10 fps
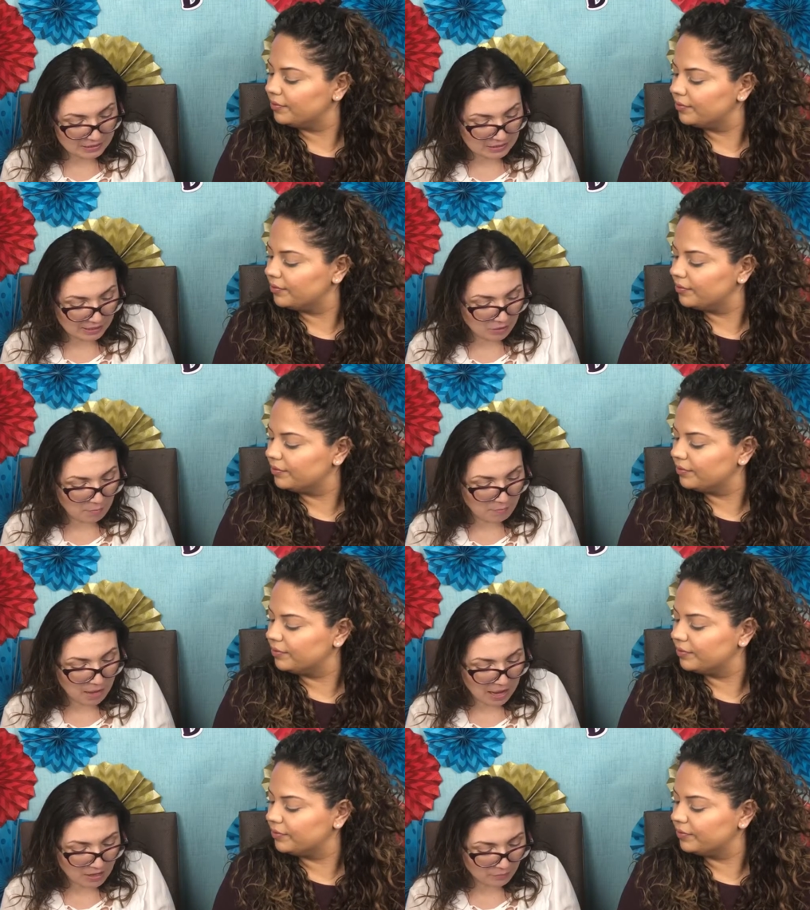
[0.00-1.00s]
Speaker 1: it's like a
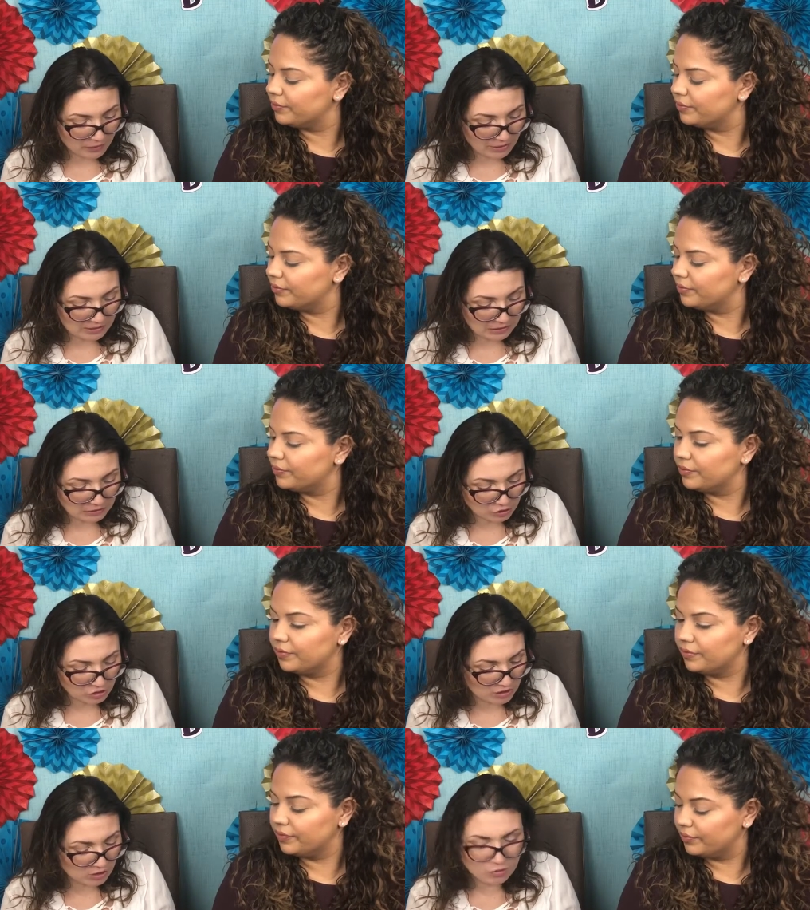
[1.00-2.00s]
matte, but it has like a
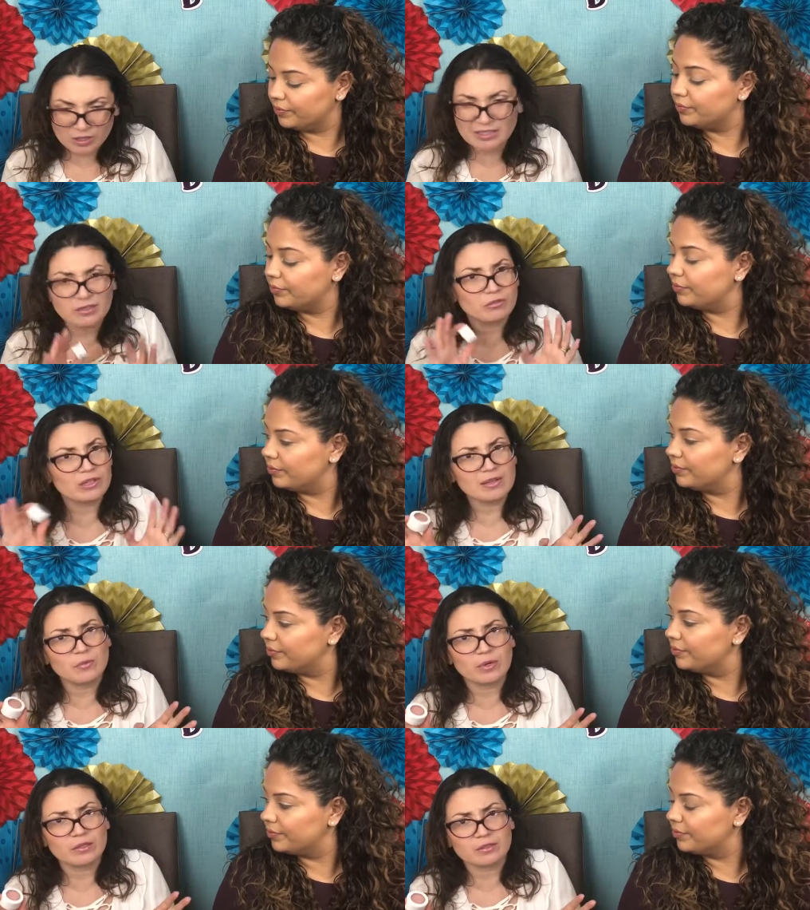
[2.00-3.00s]
sheen to it. It's like really
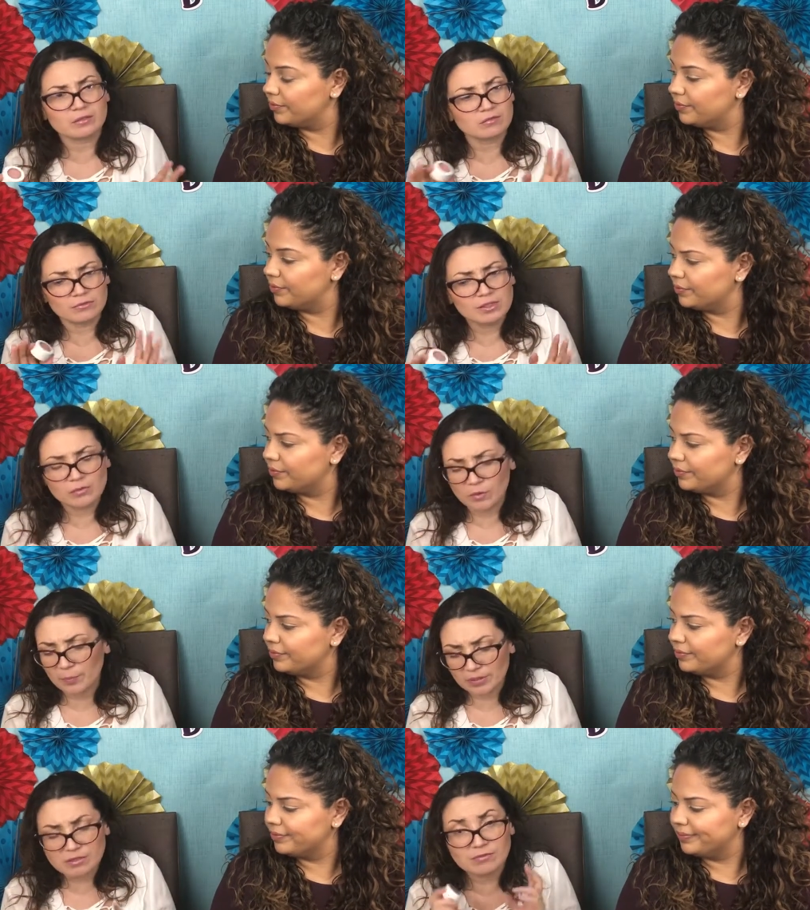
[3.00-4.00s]
weird, really weird, but
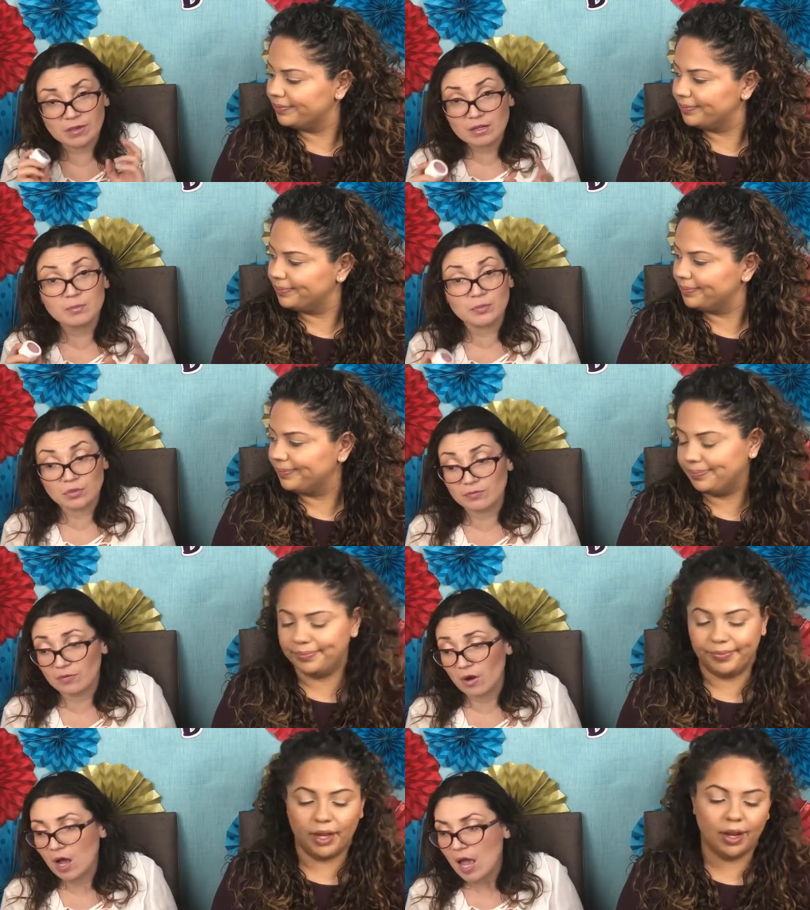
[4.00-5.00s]
it's very beautiful.
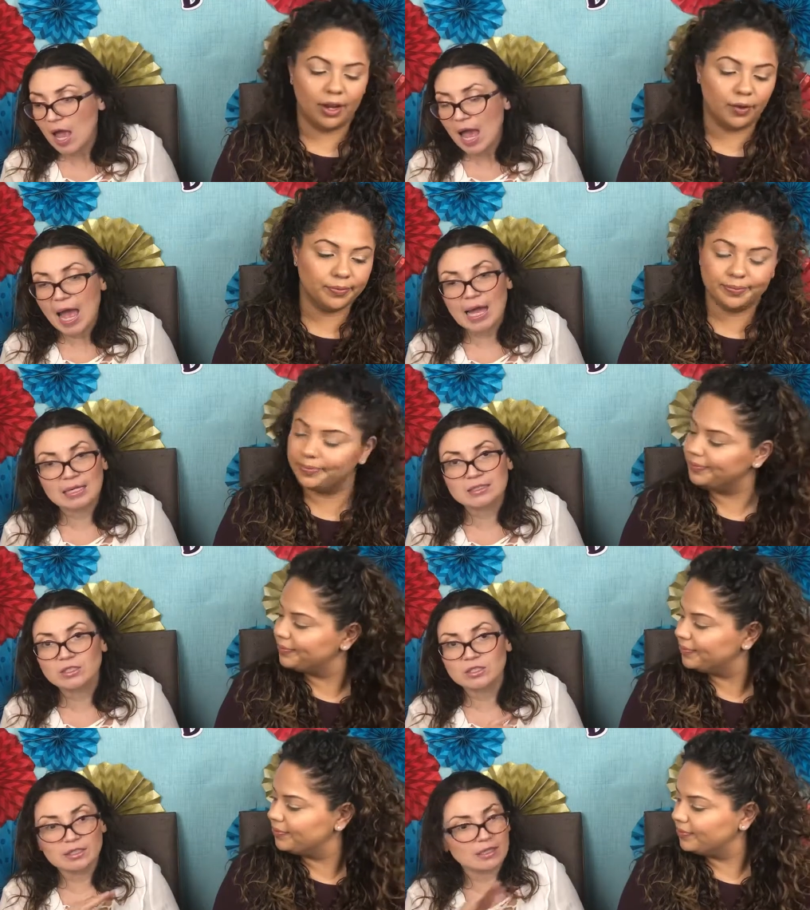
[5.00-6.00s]
Hmm. And it's
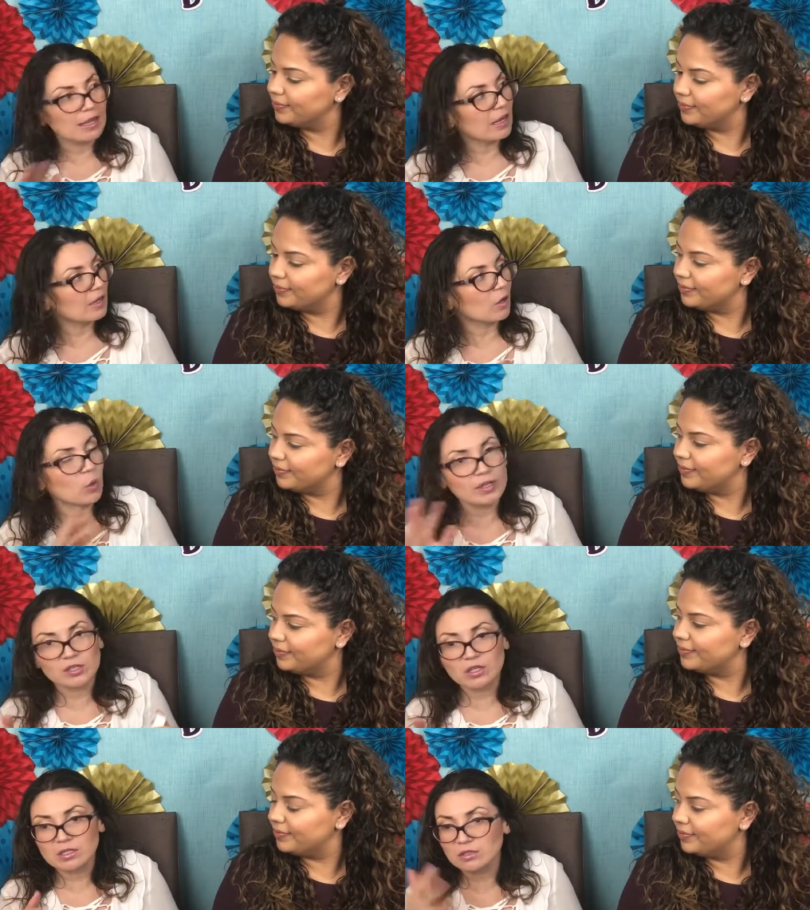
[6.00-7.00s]
like again a quick
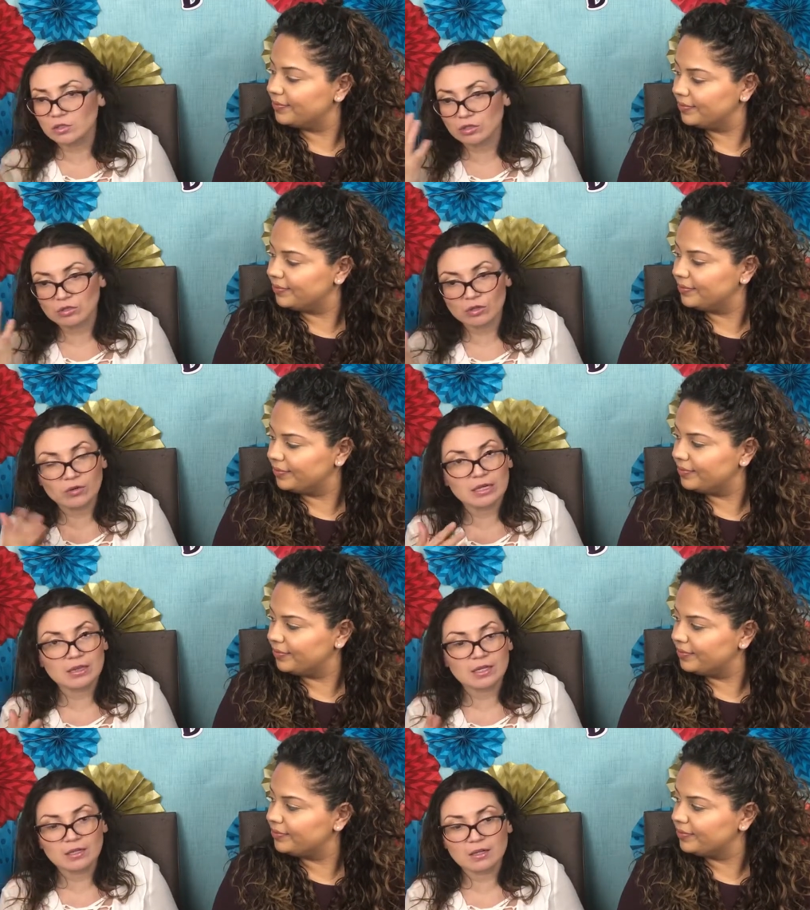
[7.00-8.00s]
look. Just throw it in
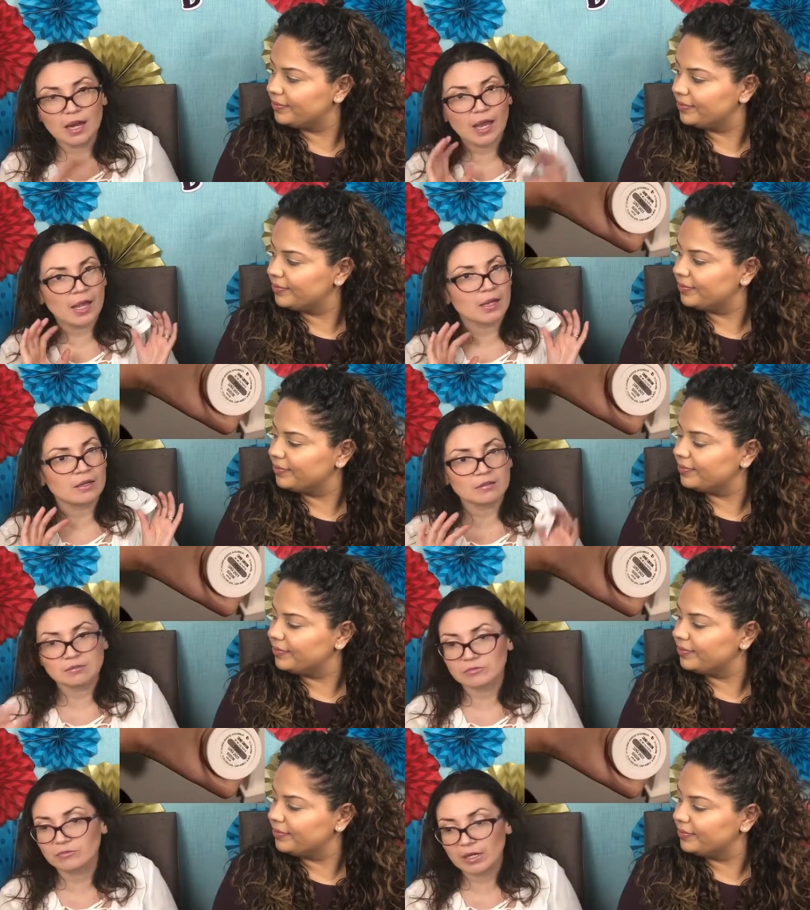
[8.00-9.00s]
there and
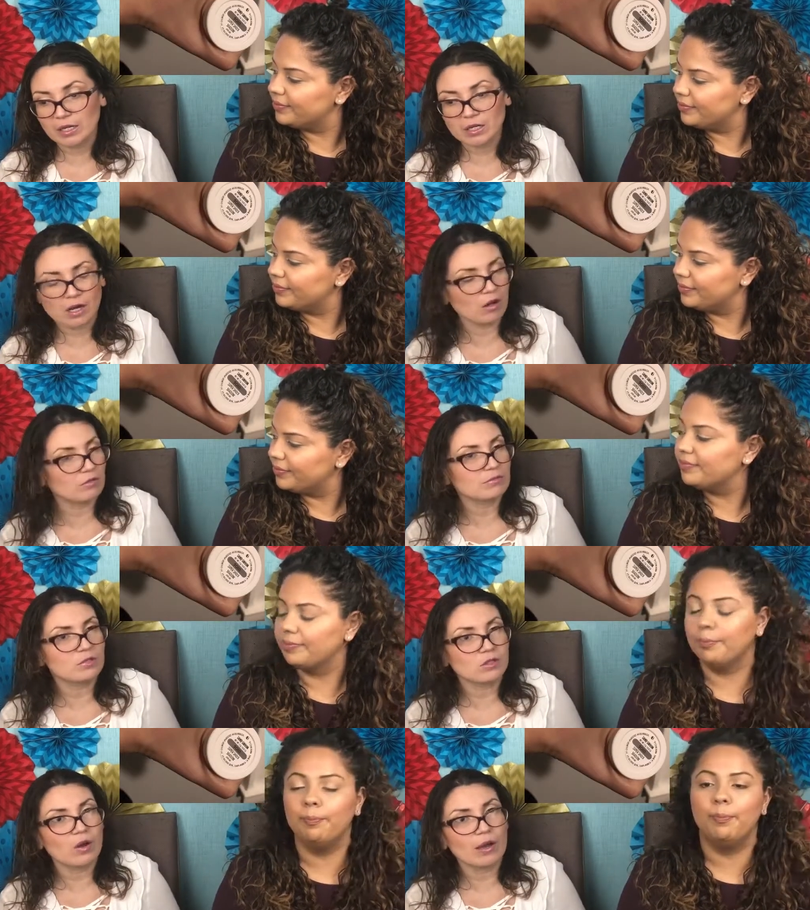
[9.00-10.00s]
ready to go. So
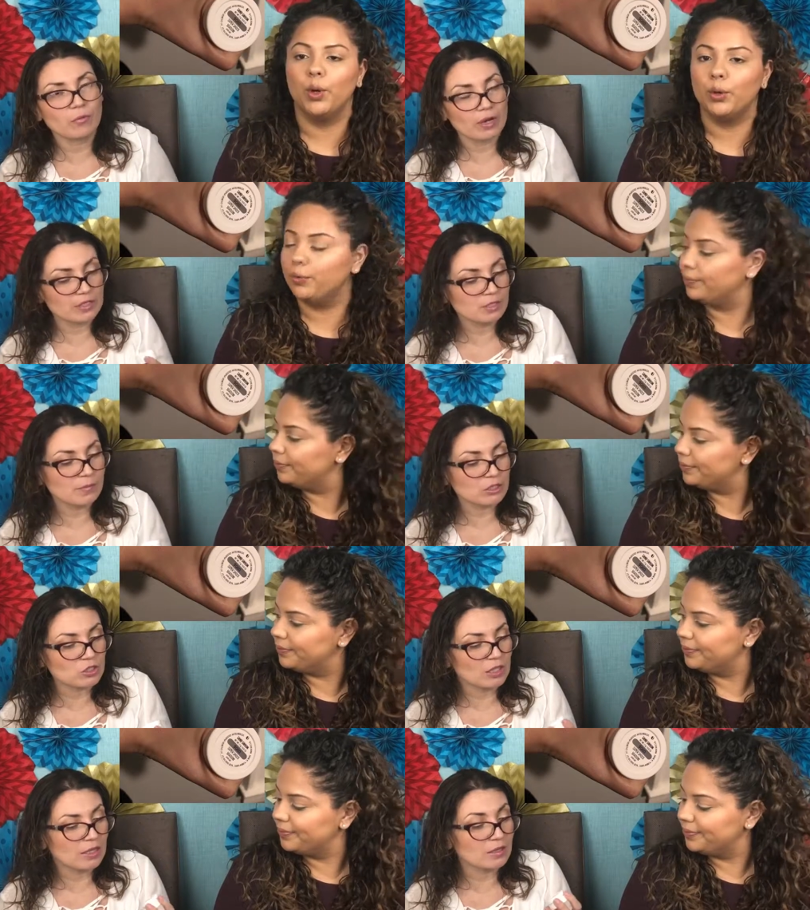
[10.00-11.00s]
I wanted to mention it.